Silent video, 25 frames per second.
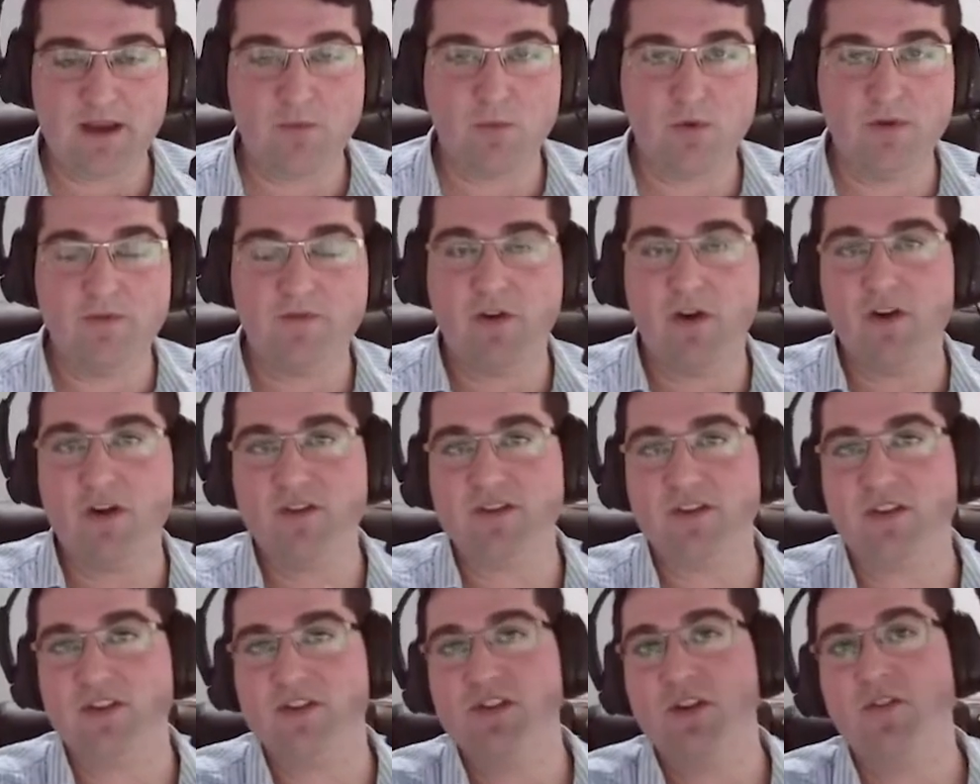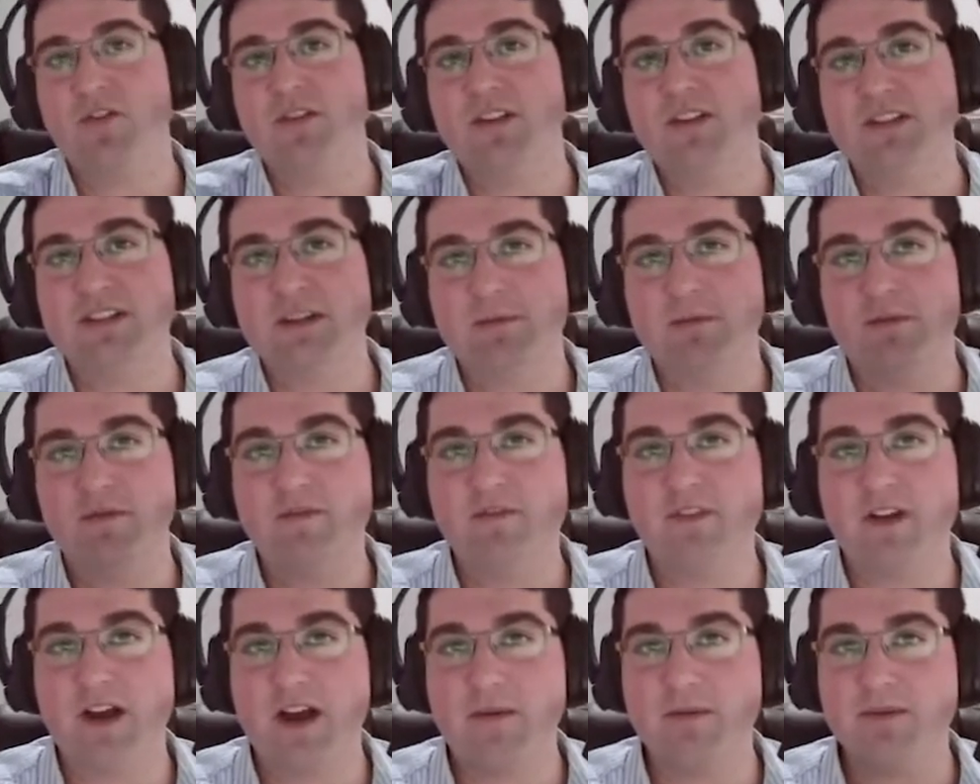We focus on solving some of
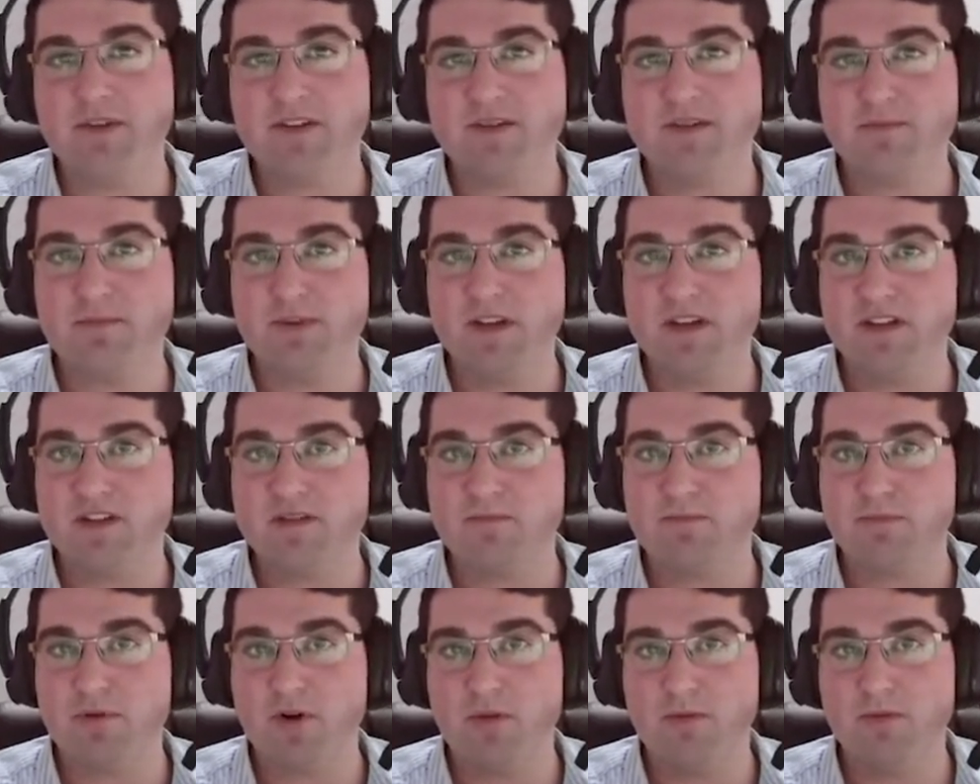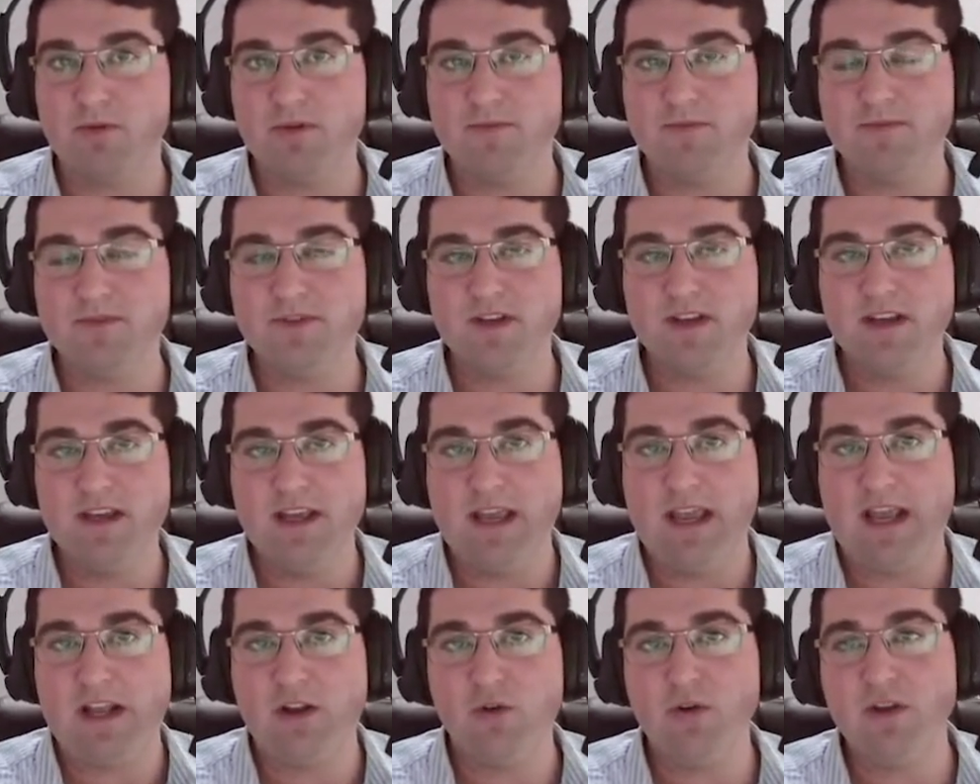farmers' biggest problems
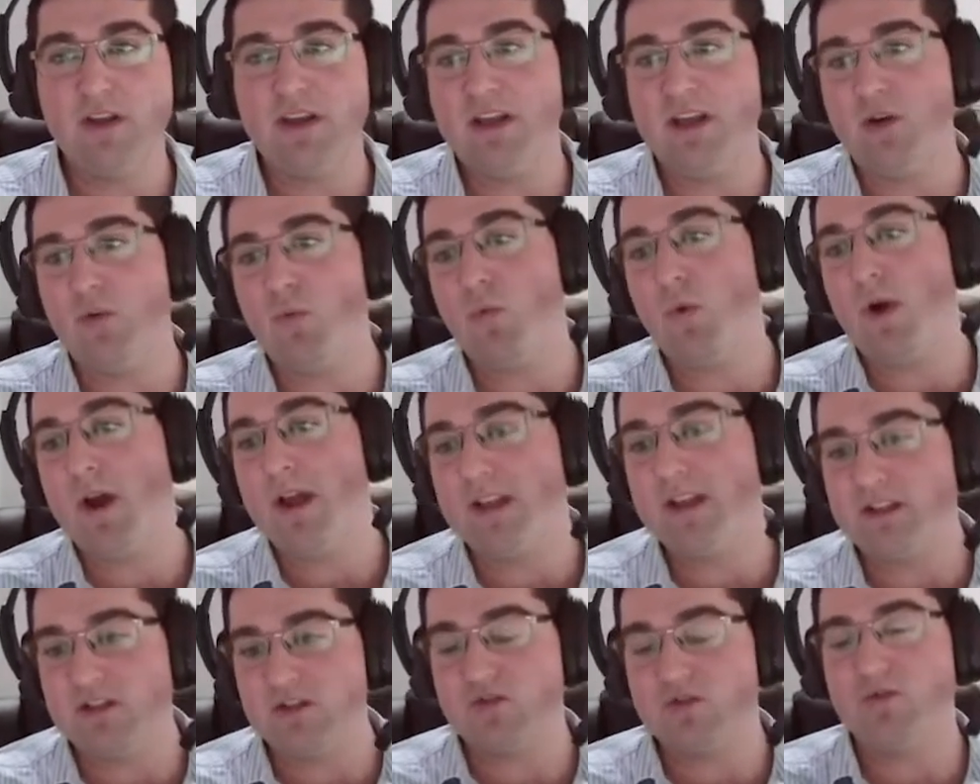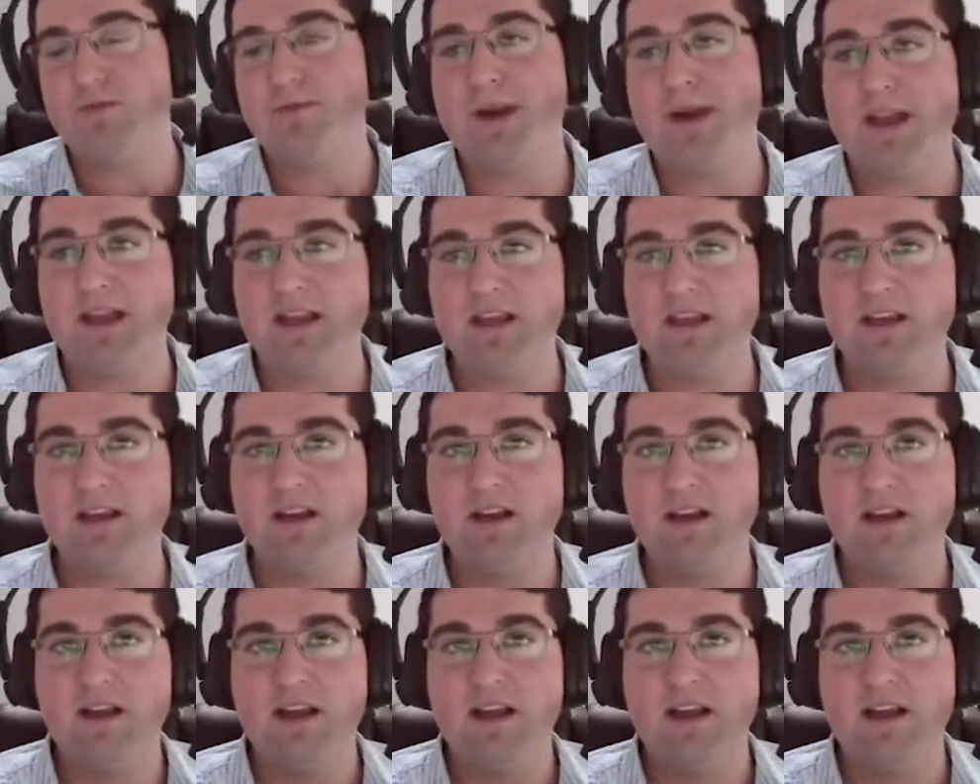and looking at ways to make